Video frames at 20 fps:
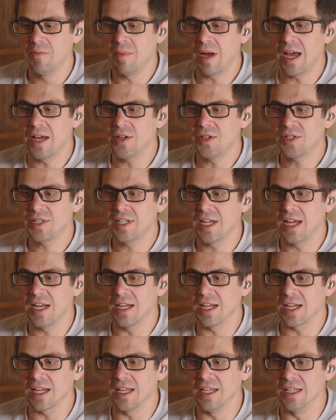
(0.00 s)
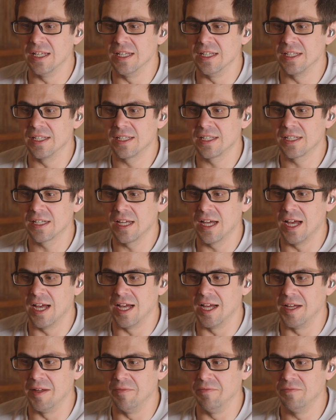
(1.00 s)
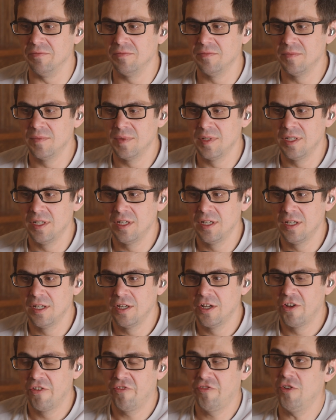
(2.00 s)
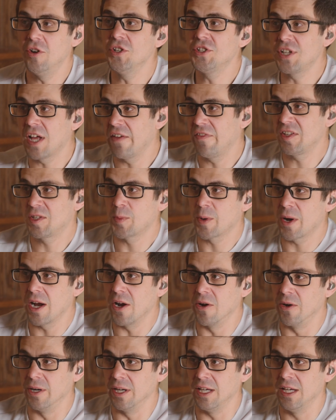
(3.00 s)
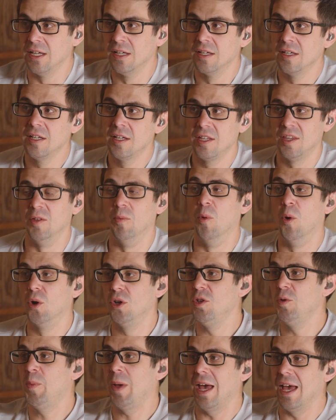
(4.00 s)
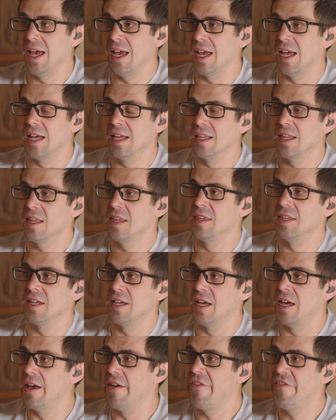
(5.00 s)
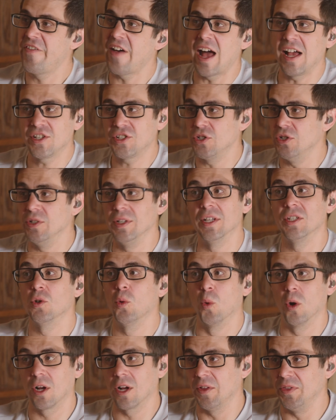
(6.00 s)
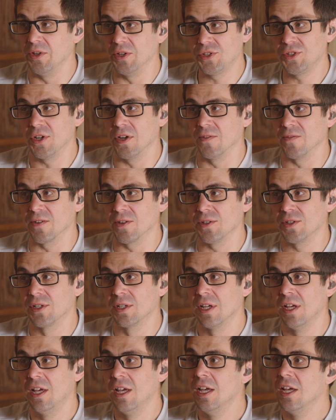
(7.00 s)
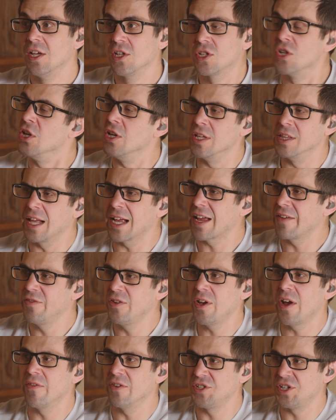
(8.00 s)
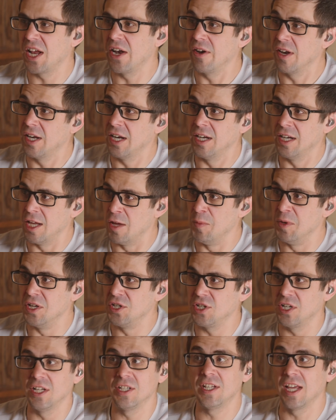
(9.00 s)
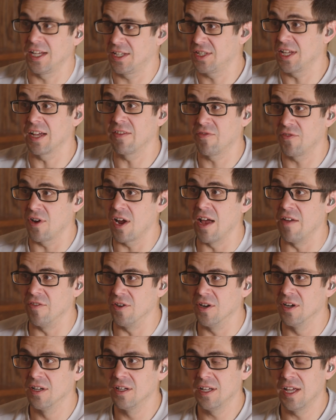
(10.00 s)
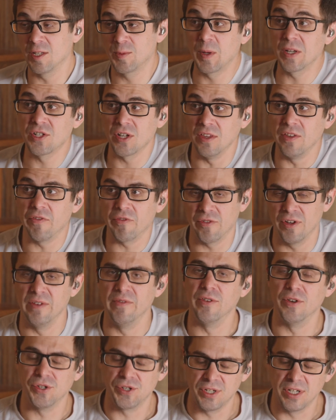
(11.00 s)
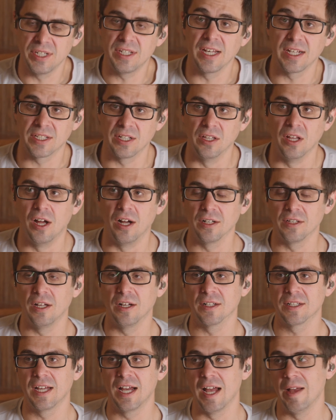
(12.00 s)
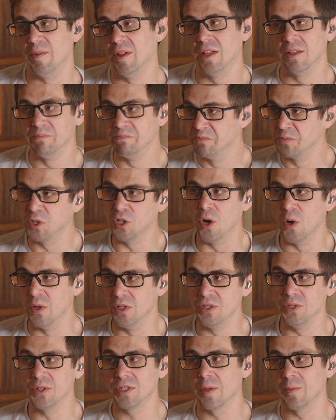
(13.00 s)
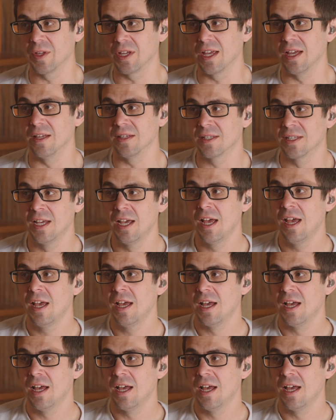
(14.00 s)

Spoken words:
my understanding is, first off, it's priority. The more you pay, the faster you get to work on their servers. So like if you ever generated an image and it takes like forever, especially on the free version, it takes a long, long time. I'll go and do something else.